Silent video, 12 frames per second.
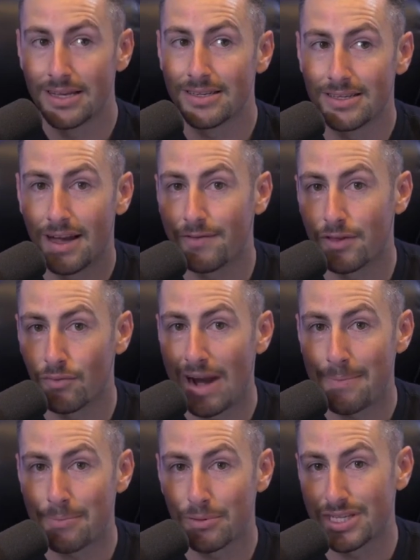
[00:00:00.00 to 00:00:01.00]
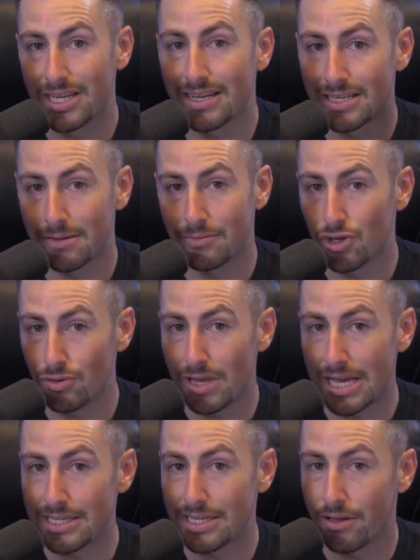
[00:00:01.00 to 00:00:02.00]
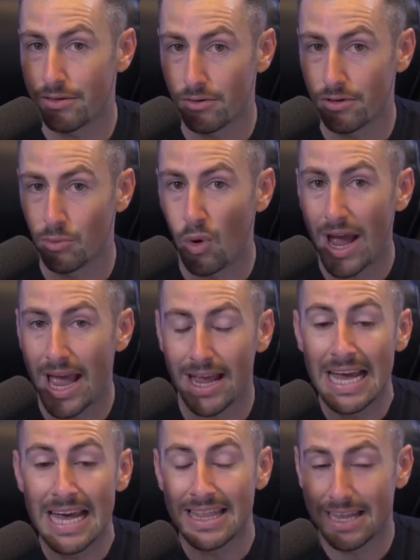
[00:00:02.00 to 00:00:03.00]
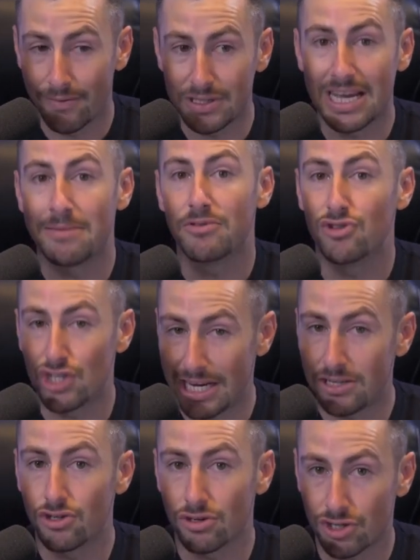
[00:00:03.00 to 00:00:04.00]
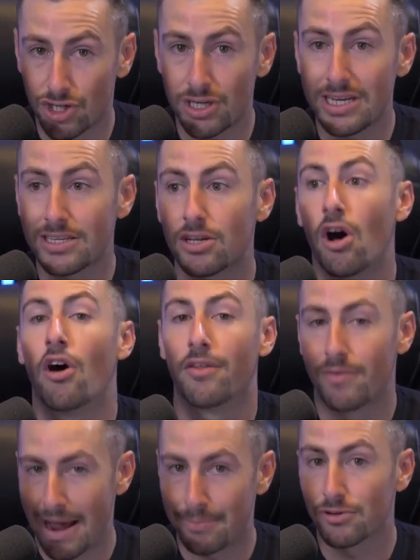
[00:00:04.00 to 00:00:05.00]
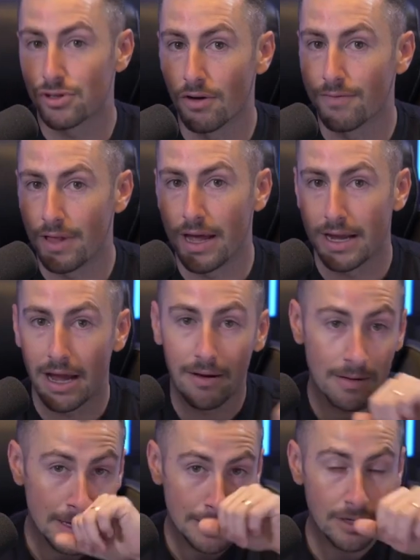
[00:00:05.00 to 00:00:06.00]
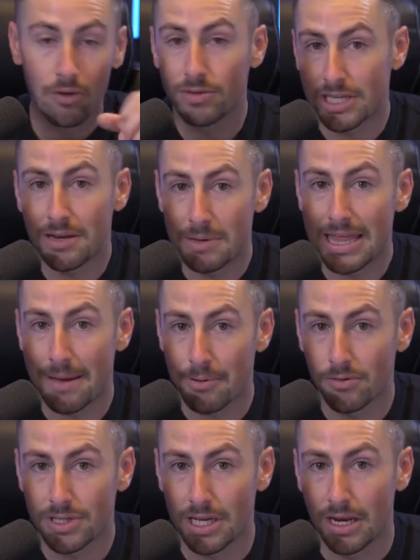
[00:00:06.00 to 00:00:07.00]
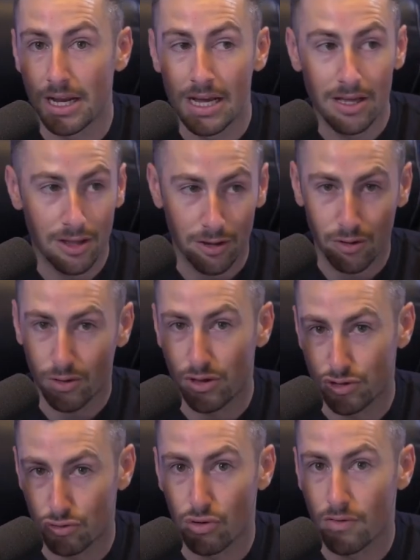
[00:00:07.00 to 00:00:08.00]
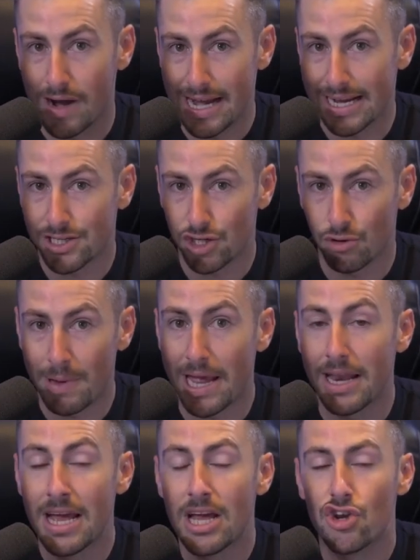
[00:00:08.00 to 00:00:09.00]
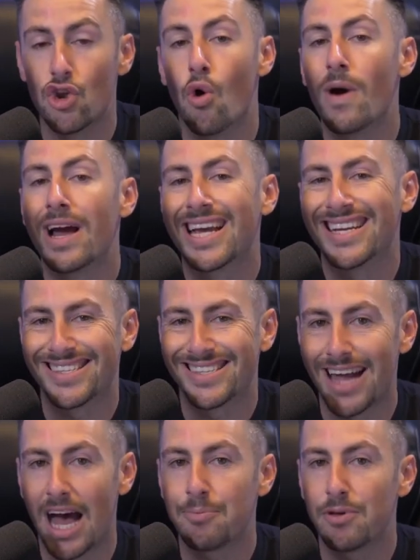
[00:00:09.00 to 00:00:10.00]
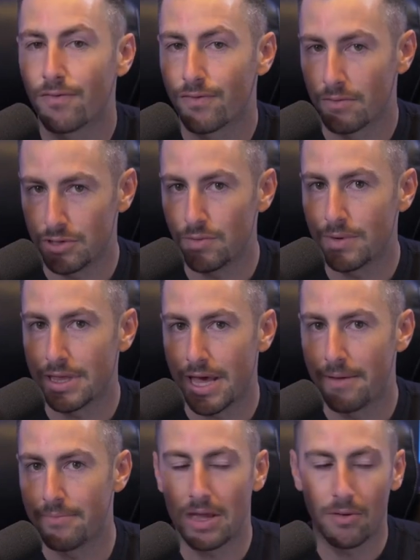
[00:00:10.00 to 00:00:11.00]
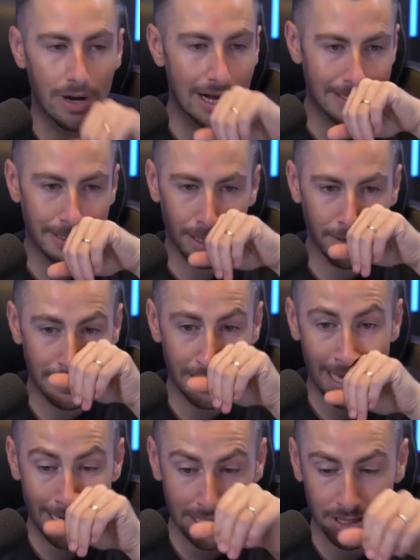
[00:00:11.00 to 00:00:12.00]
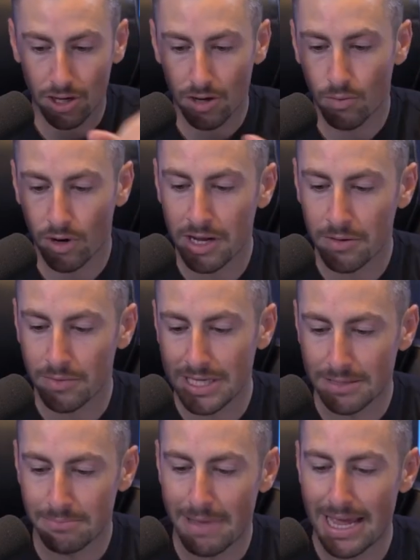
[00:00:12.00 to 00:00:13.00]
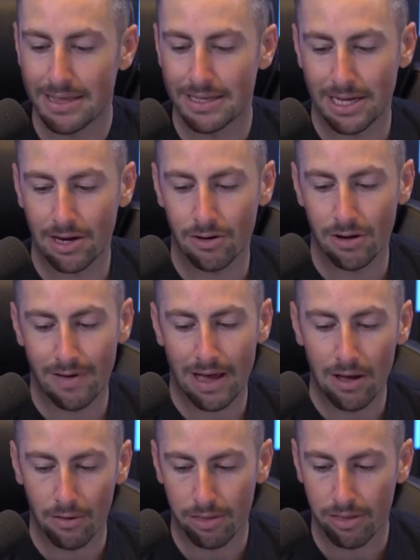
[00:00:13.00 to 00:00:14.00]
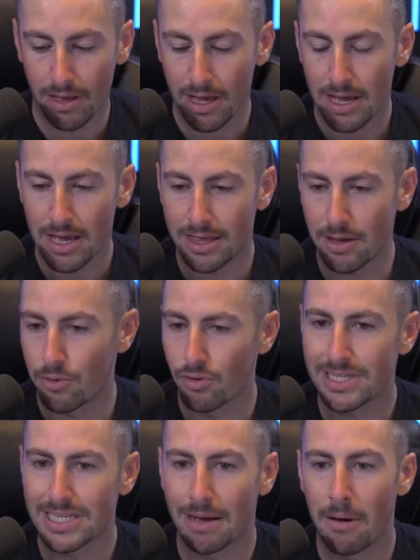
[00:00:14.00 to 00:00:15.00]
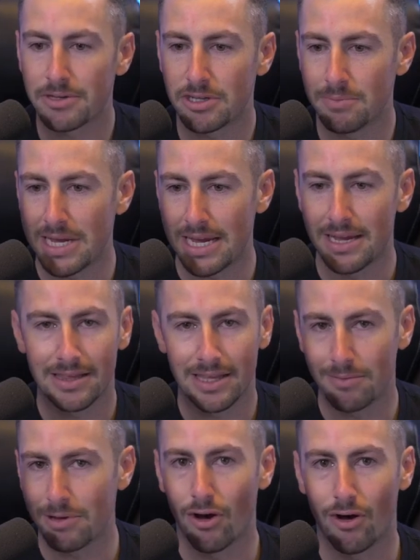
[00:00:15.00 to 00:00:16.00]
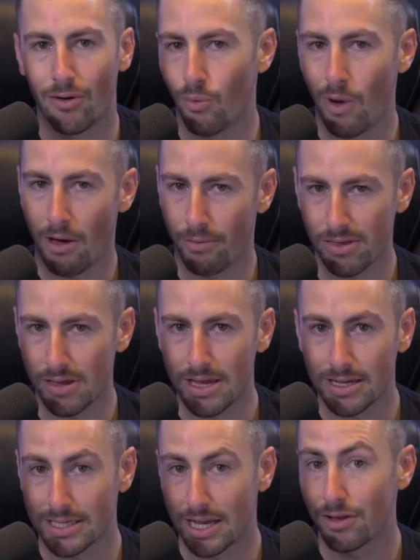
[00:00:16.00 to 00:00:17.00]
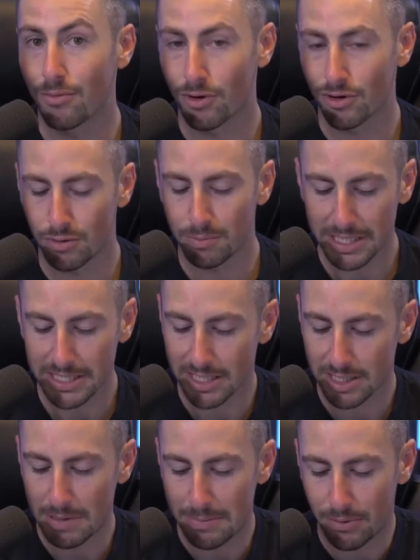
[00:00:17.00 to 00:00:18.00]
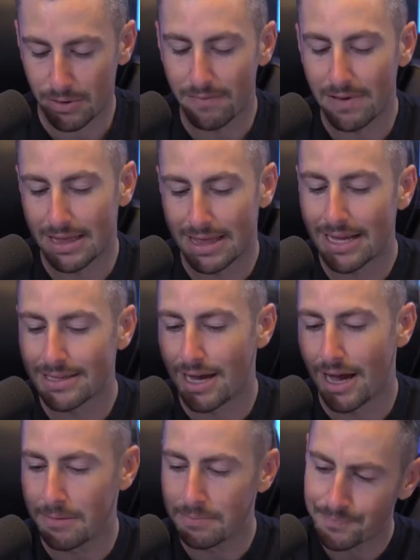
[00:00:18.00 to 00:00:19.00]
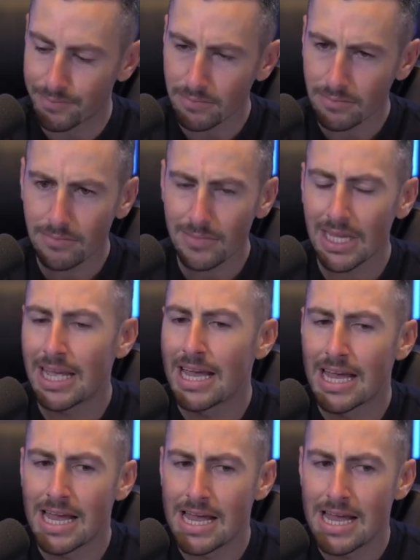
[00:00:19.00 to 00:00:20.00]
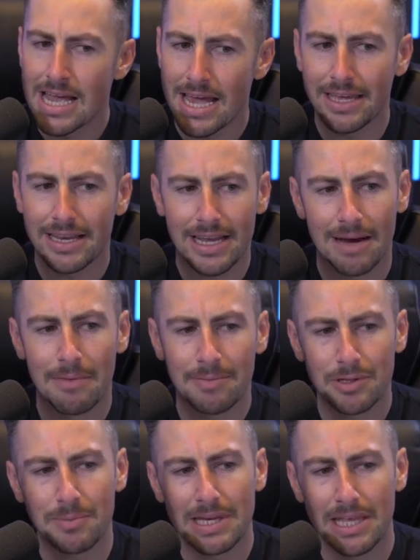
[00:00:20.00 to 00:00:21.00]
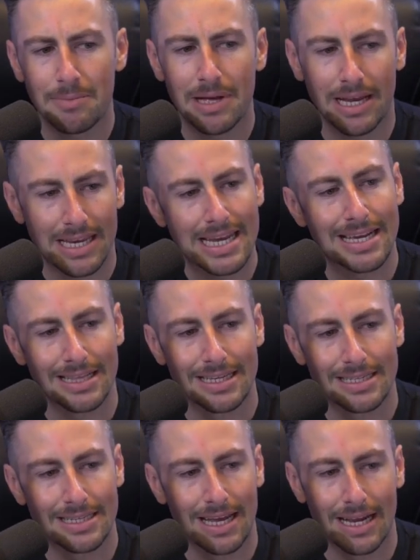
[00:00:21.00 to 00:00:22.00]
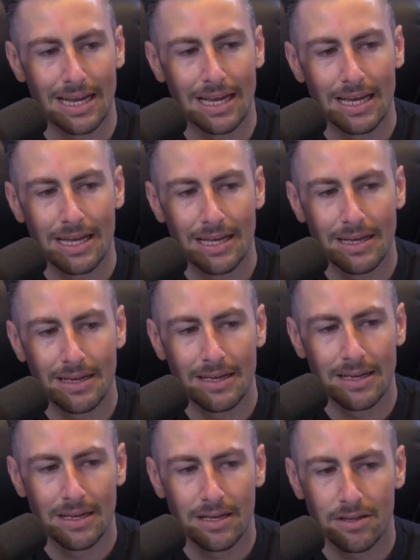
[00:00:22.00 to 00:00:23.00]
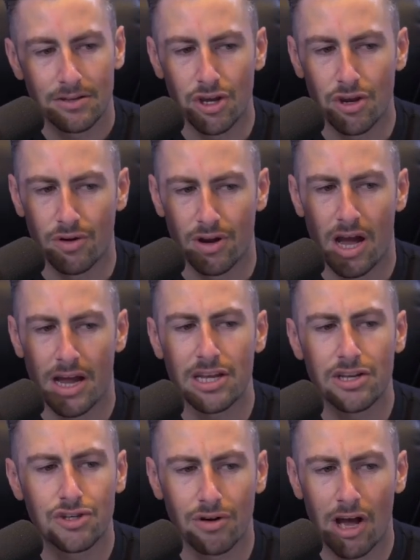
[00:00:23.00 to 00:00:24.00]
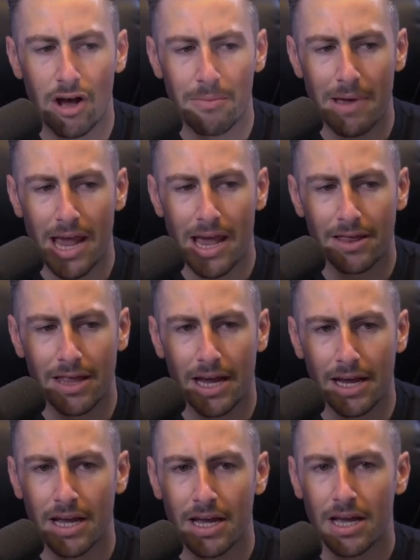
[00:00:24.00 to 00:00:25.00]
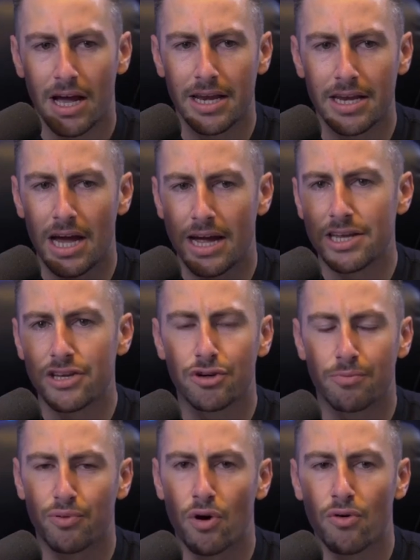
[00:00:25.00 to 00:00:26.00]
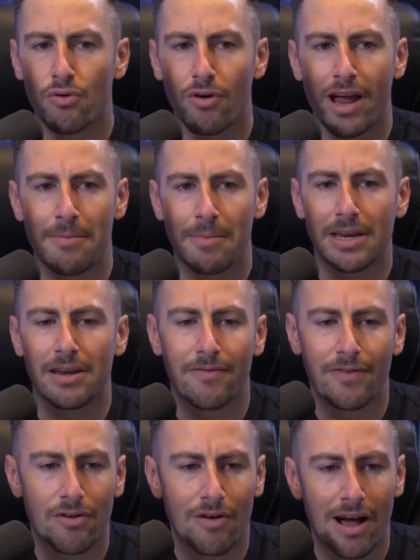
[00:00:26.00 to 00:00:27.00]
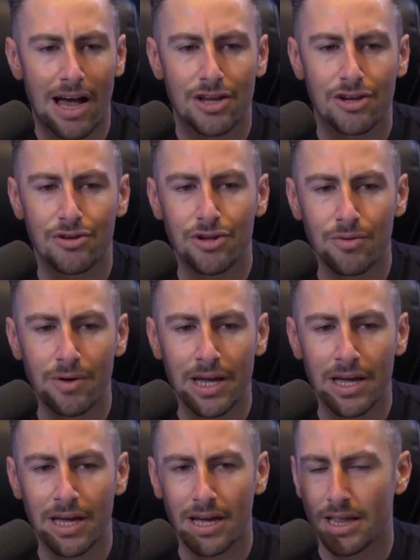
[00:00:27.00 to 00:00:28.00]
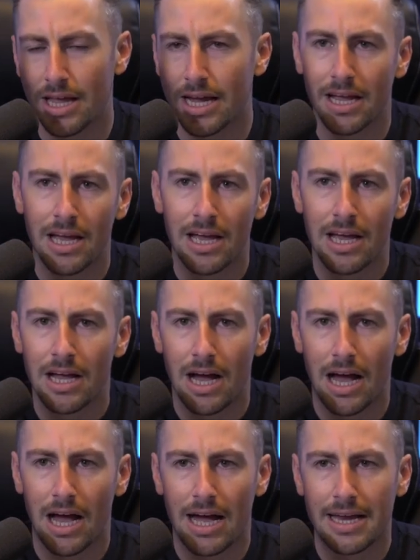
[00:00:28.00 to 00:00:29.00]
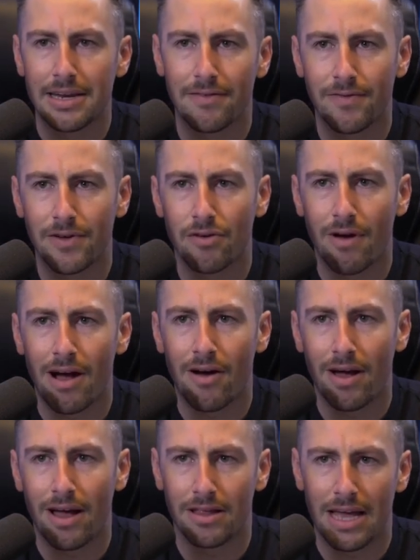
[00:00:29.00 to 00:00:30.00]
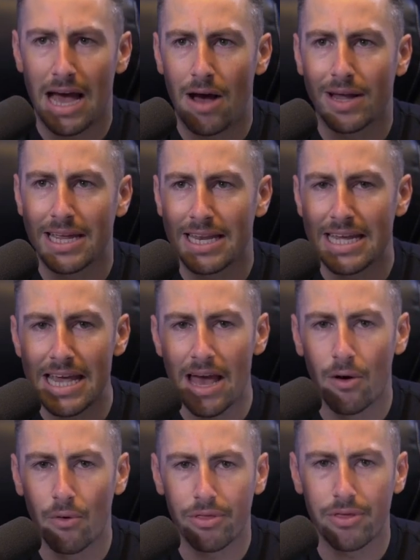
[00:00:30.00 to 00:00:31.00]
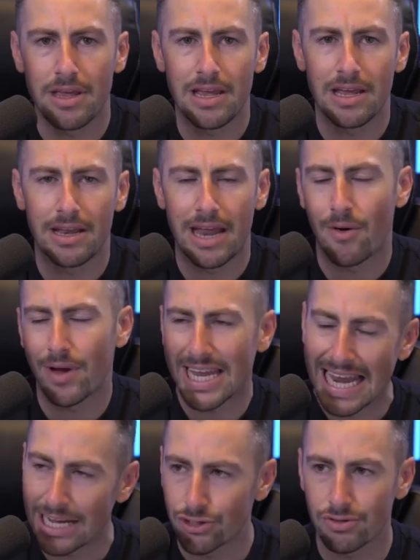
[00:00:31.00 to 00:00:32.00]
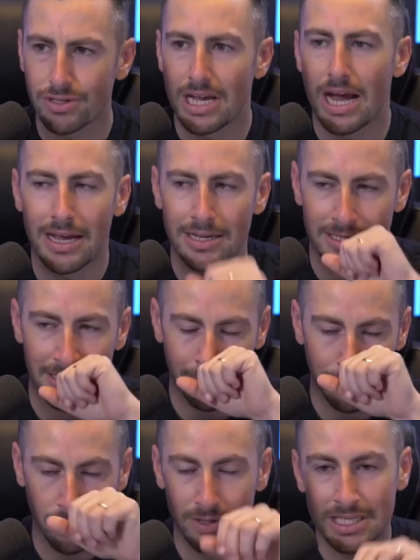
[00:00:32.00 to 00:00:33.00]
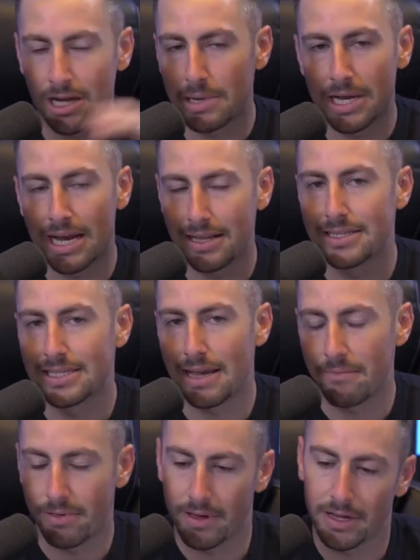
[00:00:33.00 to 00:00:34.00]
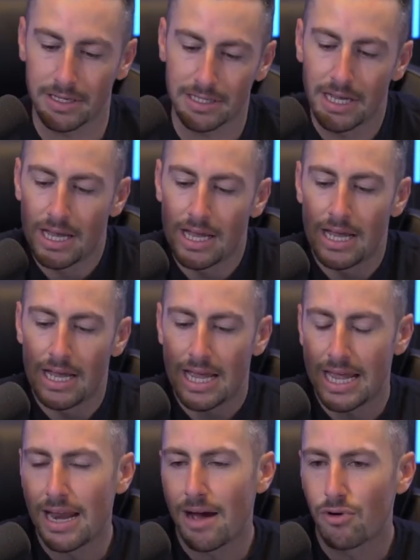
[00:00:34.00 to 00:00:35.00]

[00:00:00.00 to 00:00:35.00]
stuff the wrappers in because I'm too lazy to throw them away, that every time you change your sheets, all the wrappers go flying out. No one's going to be that person, the, the drawer right next to your bed. No one can stop you from doing that. And what I saw is that as I started working with these men in this area of health, they would always come up to me. They'd be all wealthy, because I only worked with business people even at that time. And they'd come up to me and they'd be like, Nicholas, like, dude, I need your help, man. Like, I need, I need your program. I need to figure out how you do it. Like, uh, I need to figure out how I can eat healthy and how I can exercise. And they would always tell me kind of the same things. And I